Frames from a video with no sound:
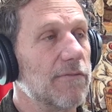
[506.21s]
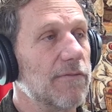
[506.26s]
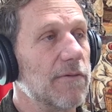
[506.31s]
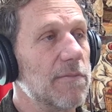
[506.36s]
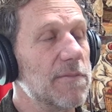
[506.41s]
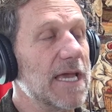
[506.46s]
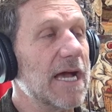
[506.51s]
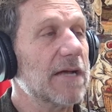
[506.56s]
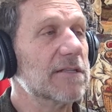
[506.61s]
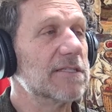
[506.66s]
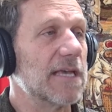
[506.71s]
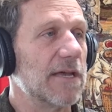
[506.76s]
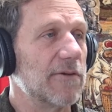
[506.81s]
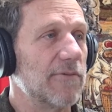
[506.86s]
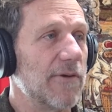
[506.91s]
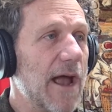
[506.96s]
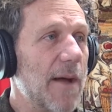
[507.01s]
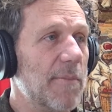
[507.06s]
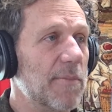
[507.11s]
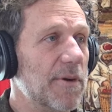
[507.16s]
the outside
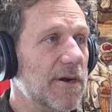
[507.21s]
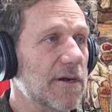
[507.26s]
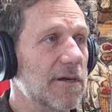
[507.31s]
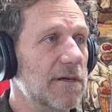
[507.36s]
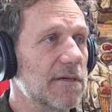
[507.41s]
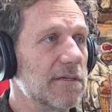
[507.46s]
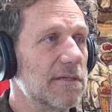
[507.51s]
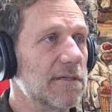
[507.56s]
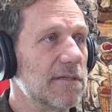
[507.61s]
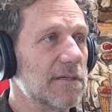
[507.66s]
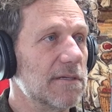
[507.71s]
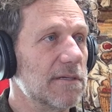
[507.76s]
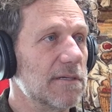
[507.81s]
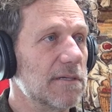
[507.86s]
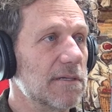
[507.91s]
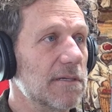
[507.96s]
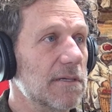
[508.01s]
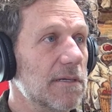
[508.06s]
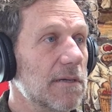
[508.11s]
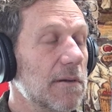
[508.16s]
wrapper.
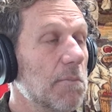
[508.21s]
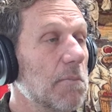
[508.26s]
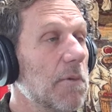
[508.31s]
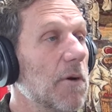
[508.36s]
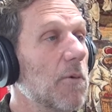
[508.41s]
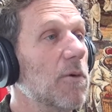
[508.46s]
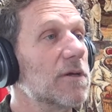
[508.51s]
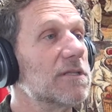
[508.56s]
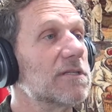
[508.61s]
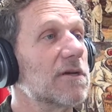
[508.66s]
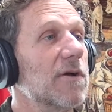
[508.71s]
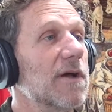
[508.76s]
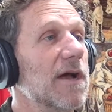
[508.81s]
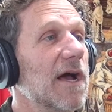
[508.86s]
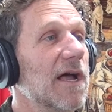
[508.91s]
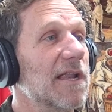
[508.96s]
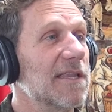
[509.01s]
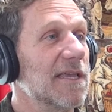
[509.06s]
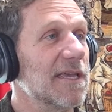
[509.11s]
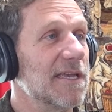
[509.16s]
But what's going
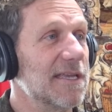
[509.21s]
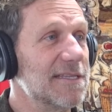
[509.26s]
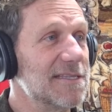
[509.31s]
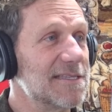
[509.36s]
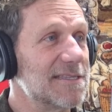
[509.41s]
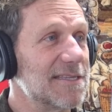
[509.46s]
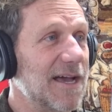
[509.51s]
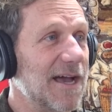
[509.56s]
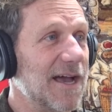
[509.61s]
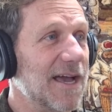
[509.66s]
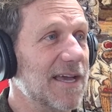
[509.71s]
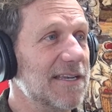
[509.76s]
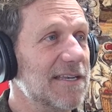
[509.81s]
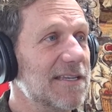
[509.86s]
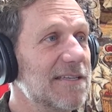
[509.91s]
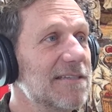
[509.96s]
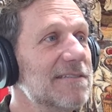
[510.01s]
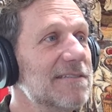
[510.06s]
on the inside